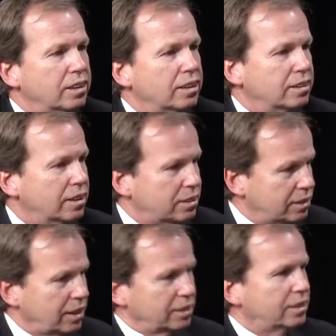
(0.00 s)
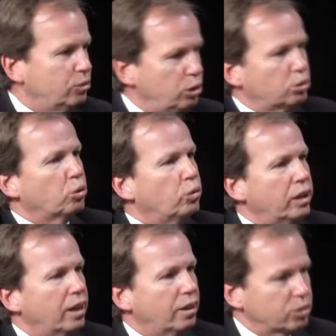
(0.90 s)
They use a
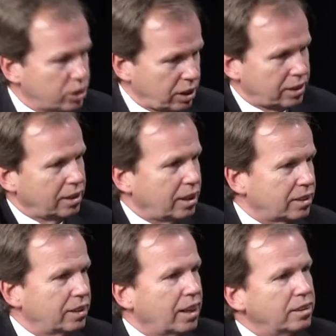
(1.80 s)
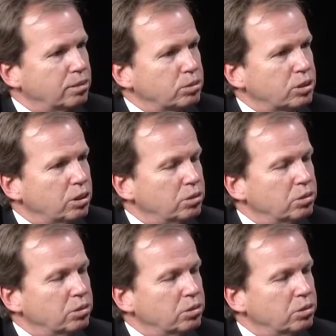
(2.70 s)
warehouse that they get the items to.